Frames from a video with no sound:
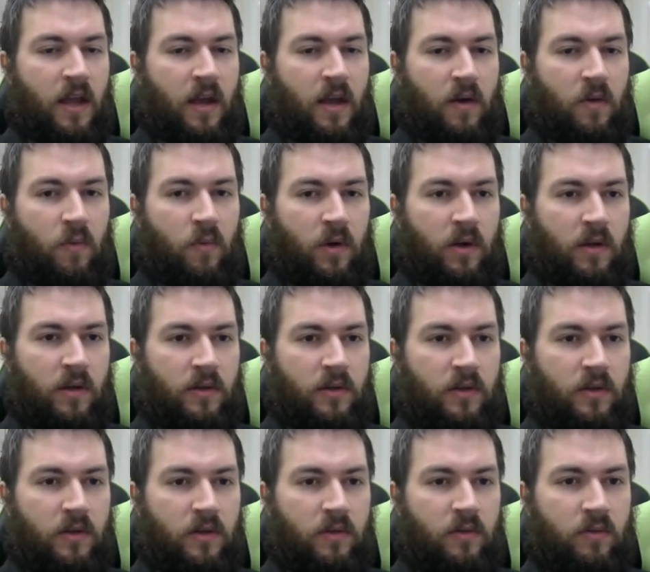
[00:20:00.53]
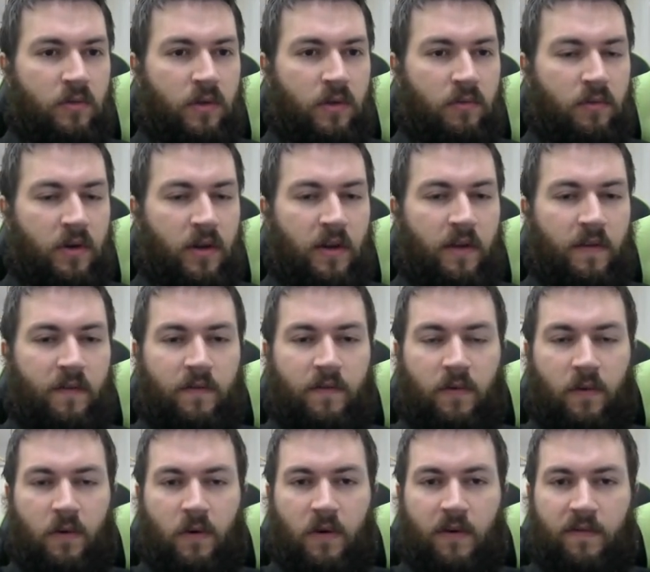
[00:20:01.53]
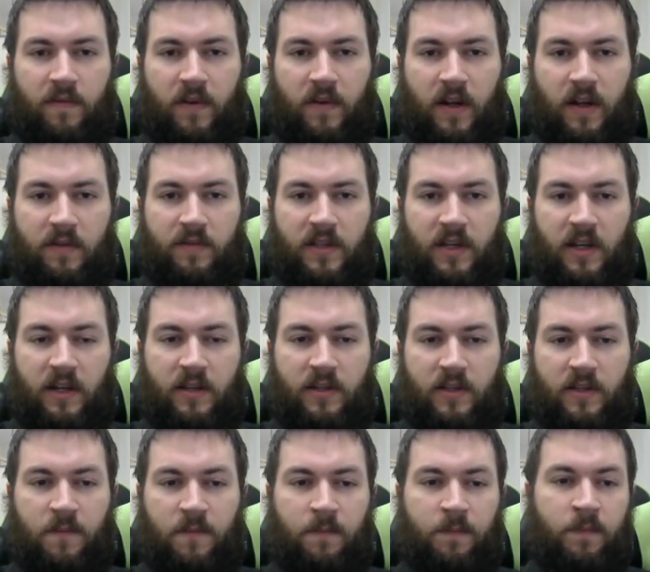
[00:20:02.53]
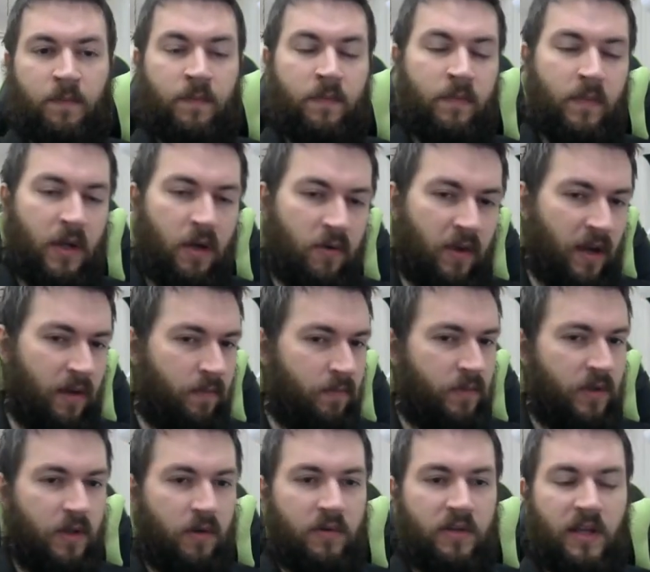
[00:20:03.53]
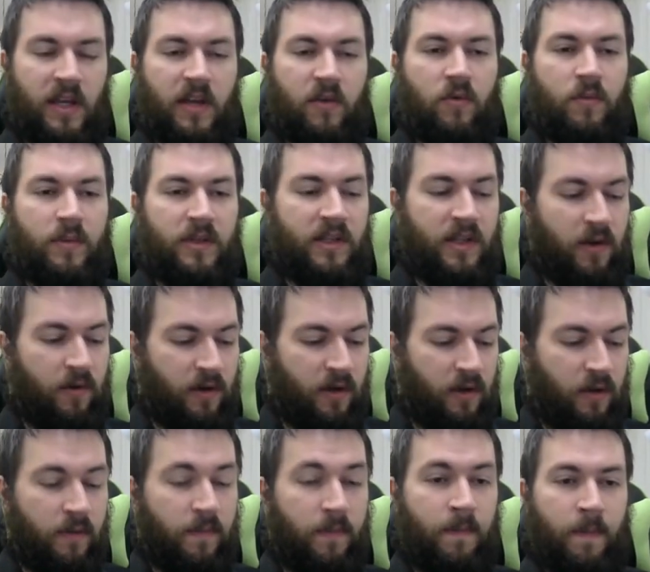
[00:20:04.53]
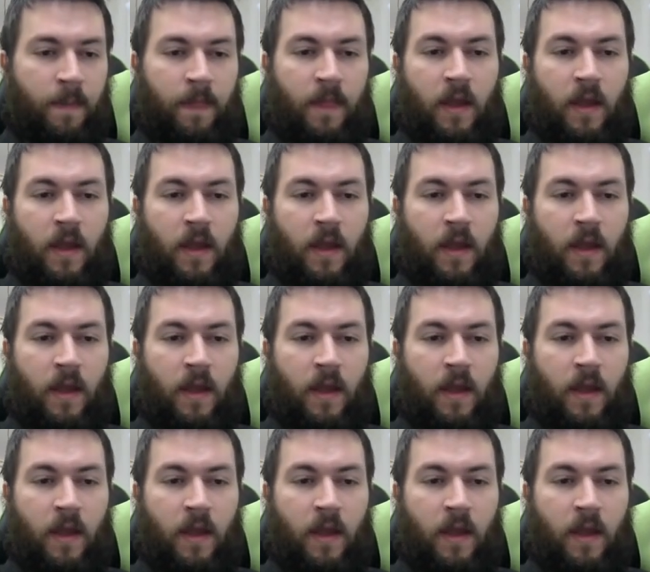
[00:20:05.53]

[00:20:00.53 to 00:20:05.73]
1, 2, 3, 4, 5, 6. Okay, so it's equal material.